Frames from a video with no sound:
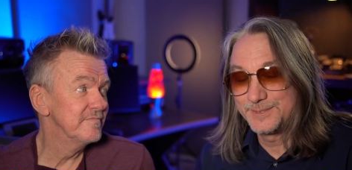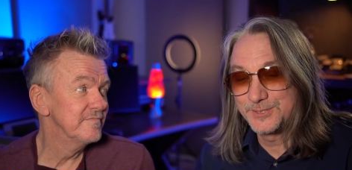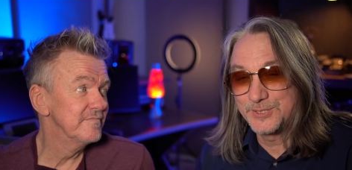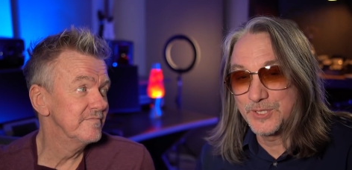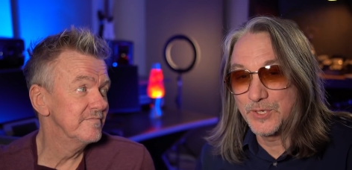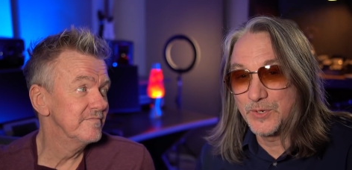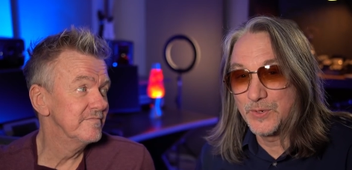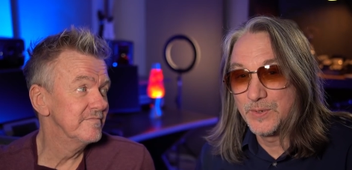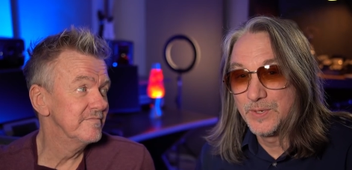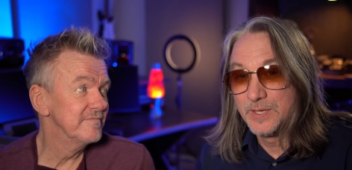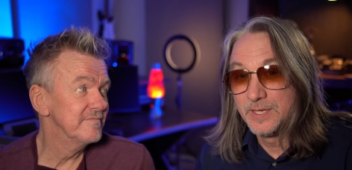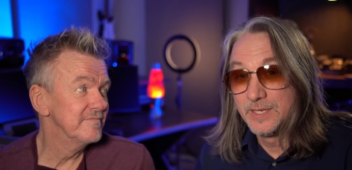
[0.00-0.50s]

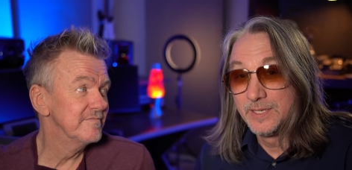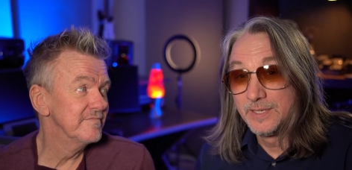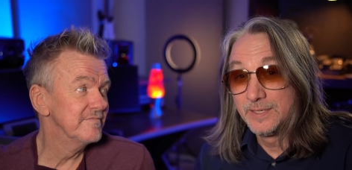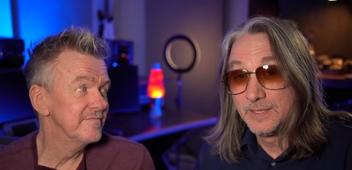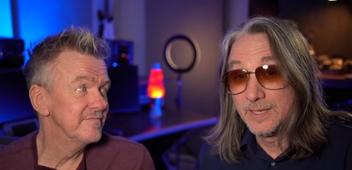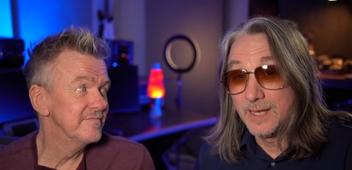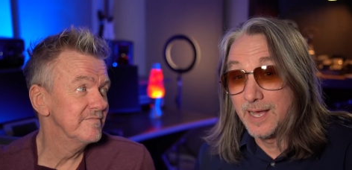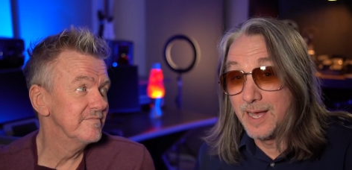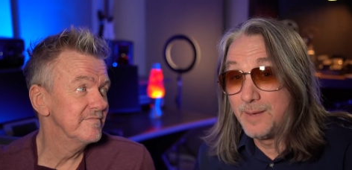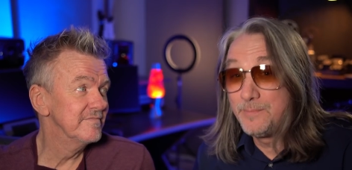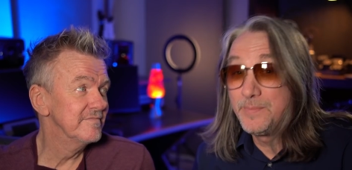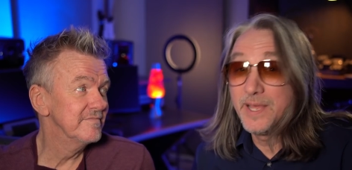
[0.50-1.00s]
Speaker 1: so
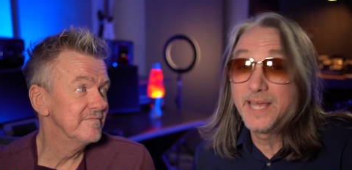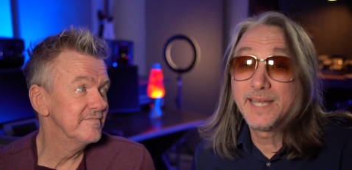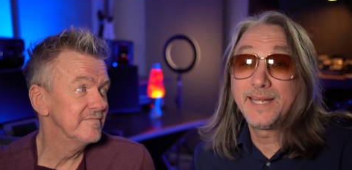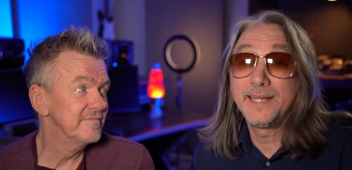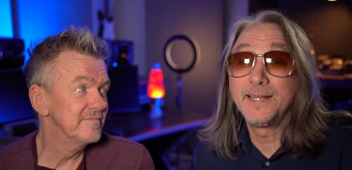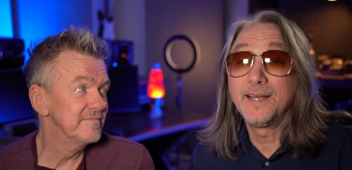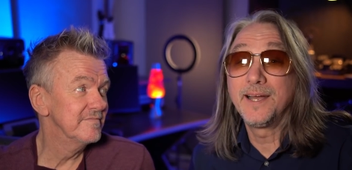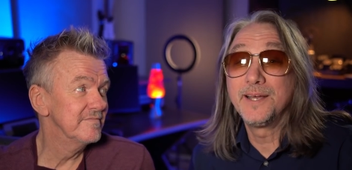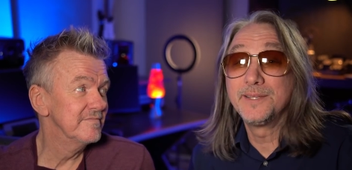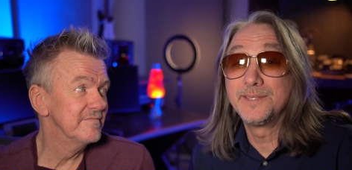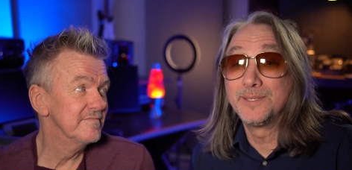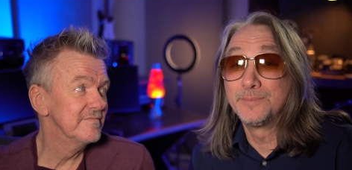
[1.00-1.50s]
I'm
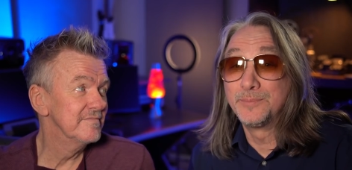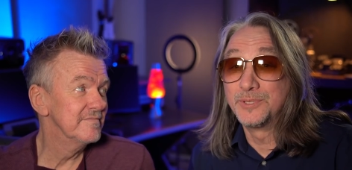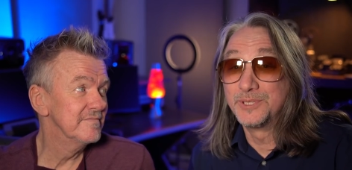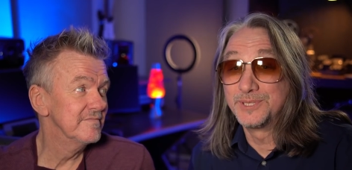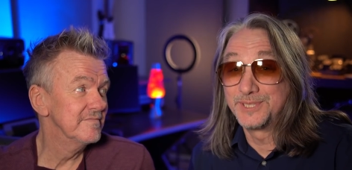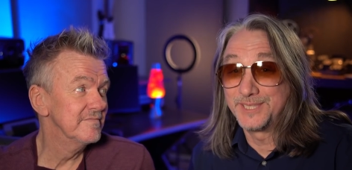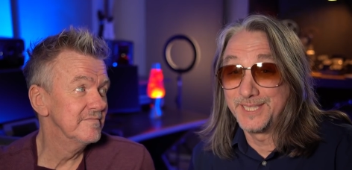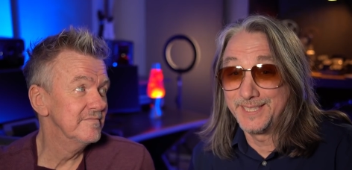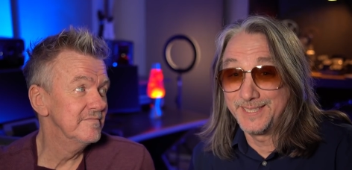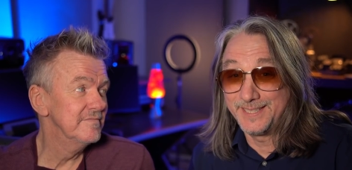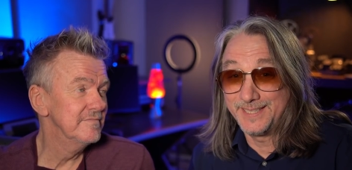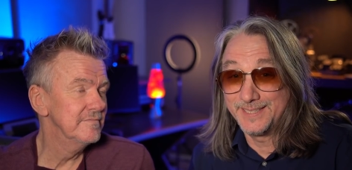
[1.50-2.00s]
betting on the
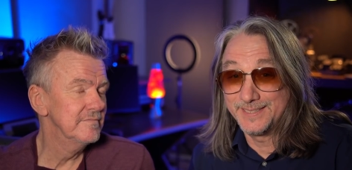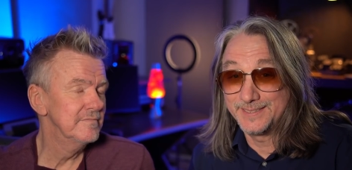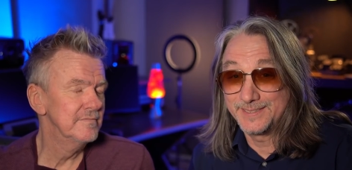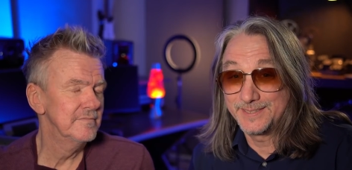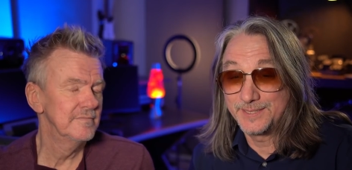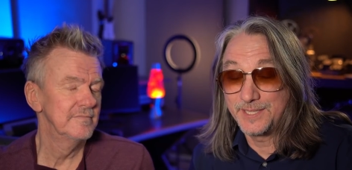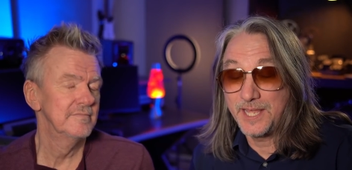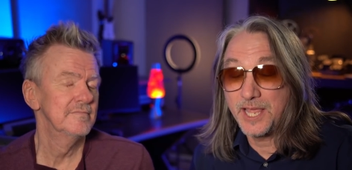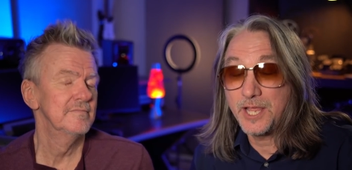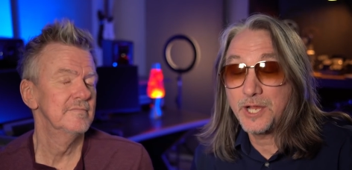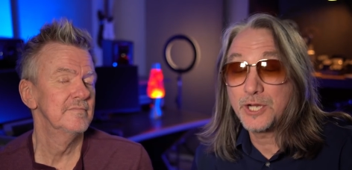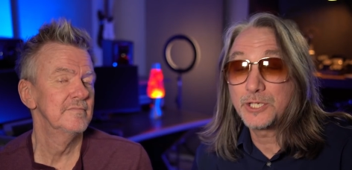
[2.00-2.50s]

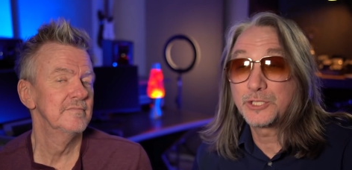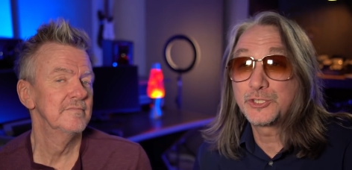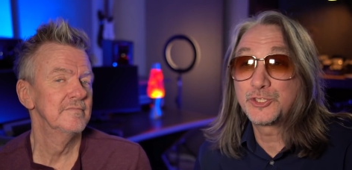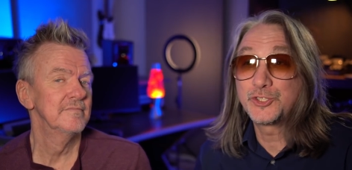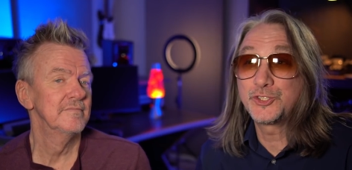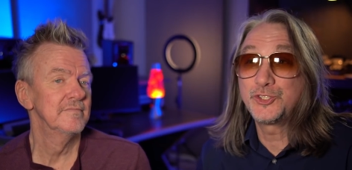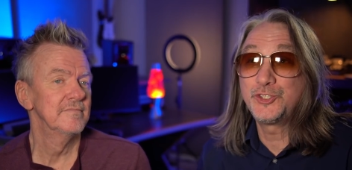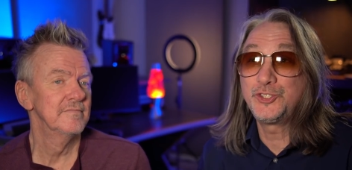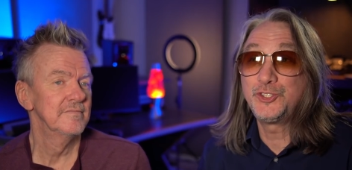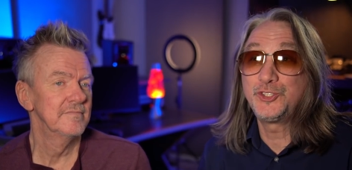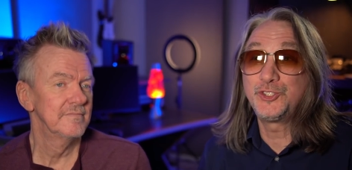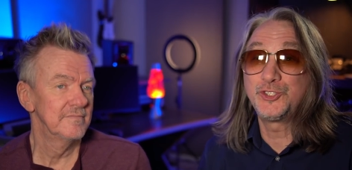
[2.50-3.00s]
Brazilians. They are
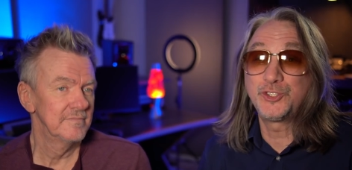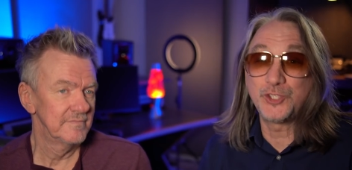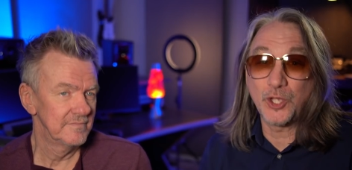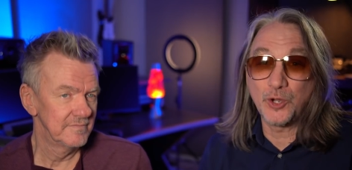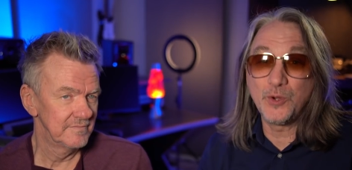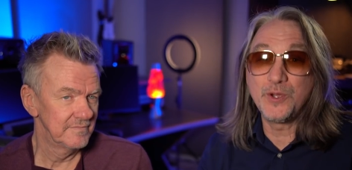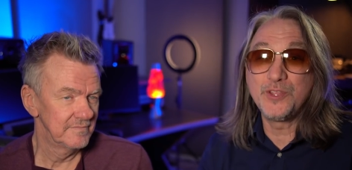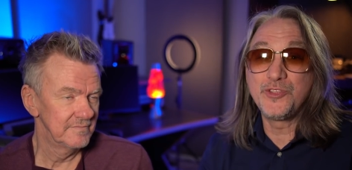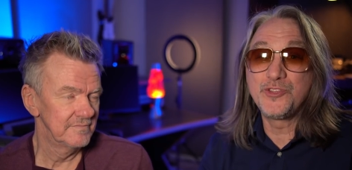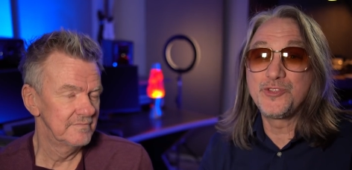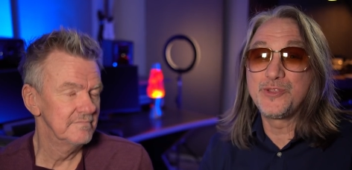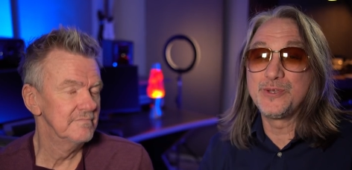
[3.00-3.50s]

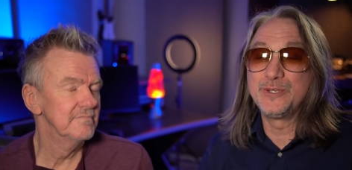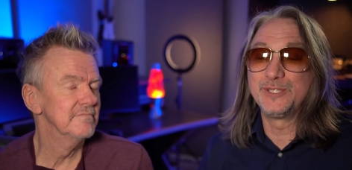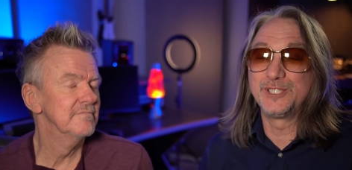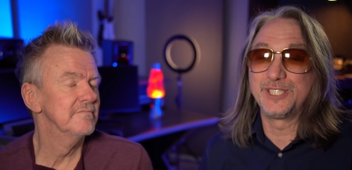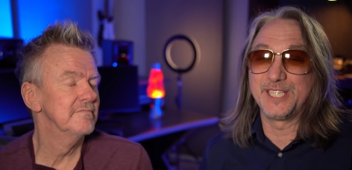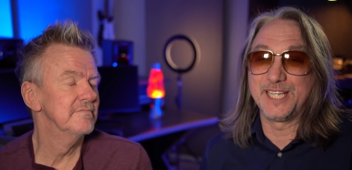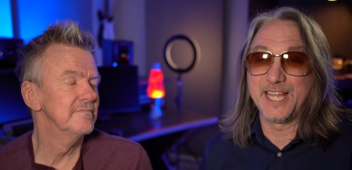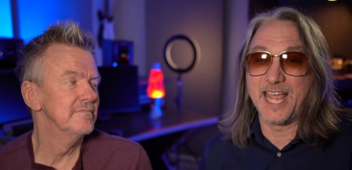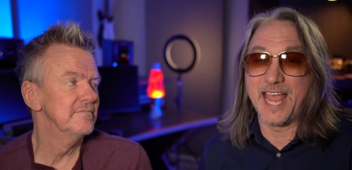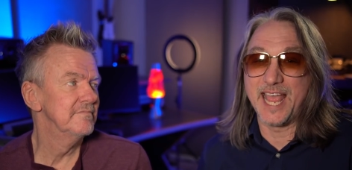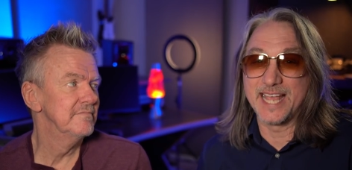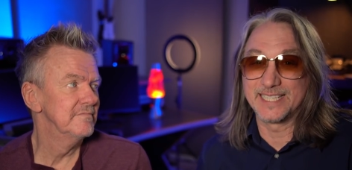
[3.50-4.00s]
so
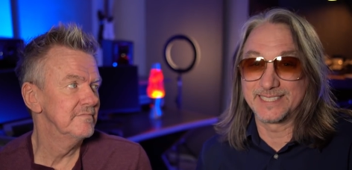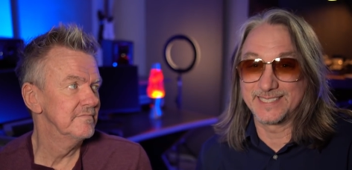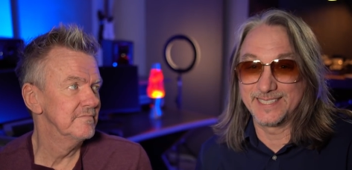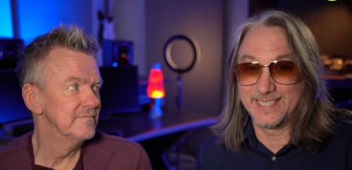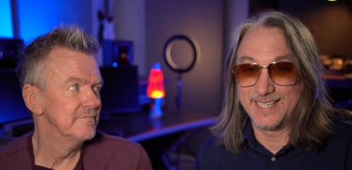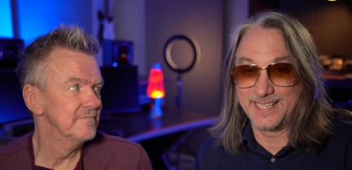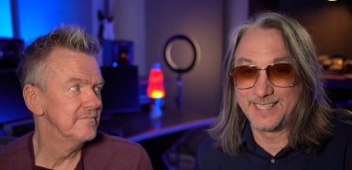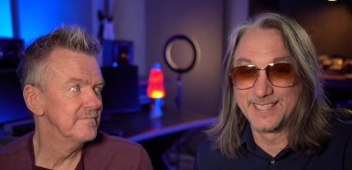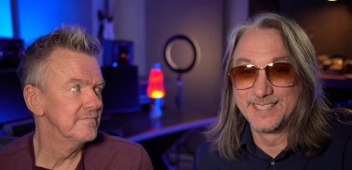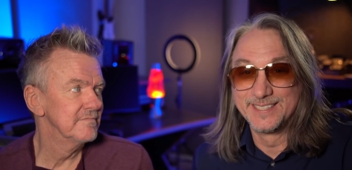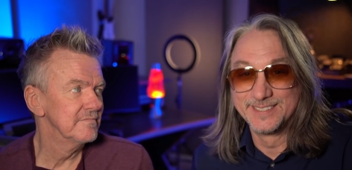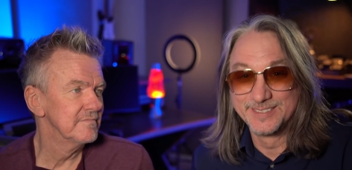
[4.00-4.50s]

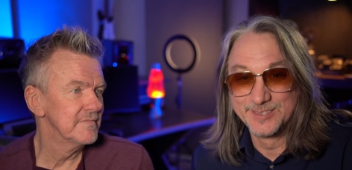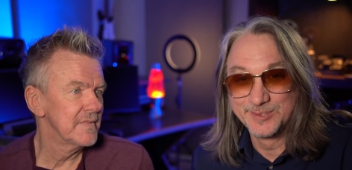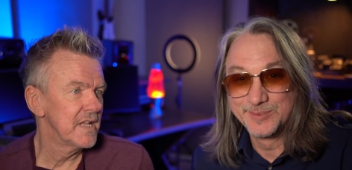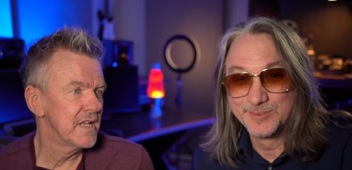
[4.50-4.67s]
enthusiastic.